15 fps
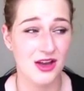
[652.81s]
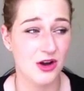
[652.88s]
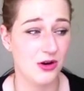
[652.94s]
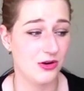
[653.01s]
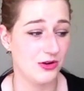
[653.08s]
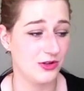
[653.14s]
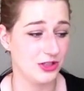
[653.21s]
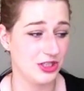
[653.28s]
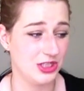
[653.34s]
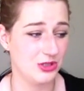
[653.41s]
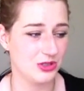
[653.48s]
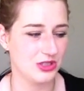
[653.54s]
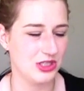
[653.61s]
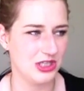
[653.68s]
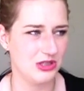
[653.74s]
or she
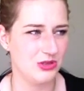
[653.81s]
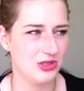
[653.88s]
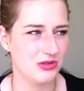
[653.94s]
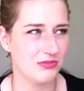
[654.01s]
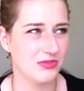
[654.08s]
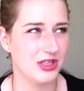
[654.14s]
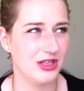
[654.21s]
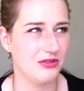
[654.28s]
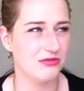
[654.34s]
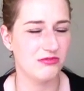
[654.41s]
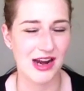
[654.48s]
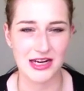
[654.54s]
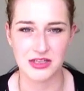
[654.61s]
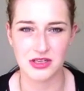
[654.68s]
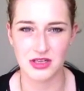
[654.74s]
doesn't use something
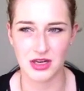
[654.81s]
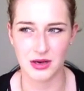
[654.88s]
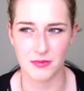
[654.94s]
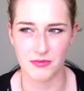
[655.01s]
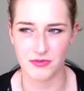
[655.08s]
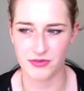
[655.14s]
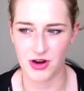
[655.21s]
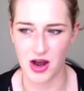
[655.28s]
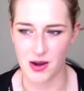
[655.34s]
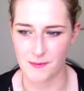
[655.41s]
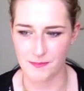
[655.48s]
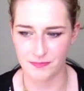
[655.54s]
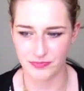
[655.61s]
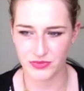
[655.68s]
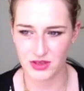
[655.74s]
random
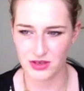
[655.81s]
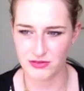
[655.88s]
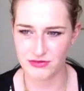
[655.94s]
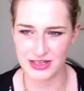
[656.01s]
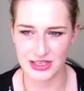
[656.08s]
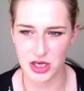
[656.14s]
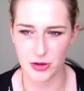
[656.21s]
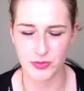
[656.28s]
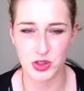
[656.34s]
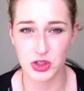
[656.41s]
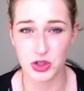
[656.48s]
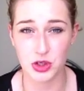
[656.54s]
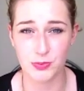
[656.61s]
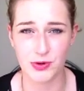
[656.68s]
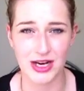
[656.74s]
from a really
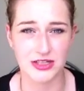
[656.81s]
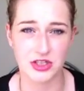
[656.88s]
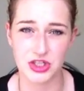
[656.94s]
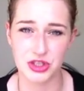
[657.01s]
obscure brand.